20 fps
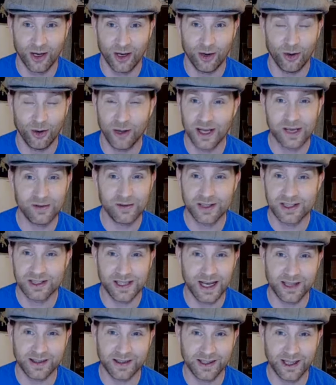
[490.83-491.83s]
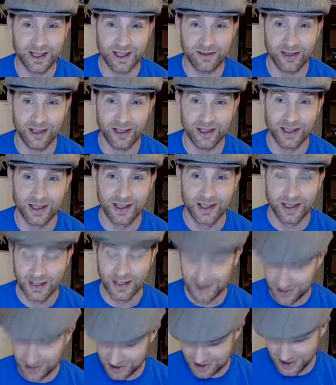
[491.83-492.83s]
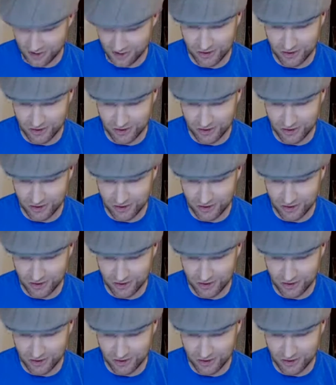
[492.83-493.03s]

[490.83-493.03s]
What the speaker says: or even Scandinavian. He just sounds